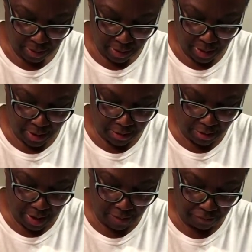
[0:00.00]
Now
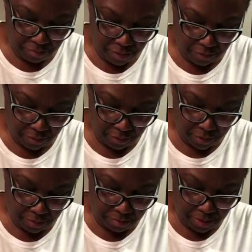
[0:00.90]
you have to move a
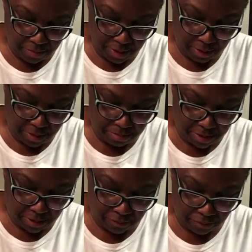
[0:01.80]
little bit quickly
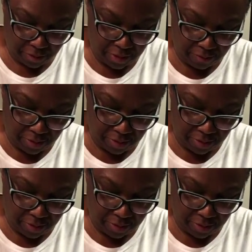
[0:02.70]
because if you leave it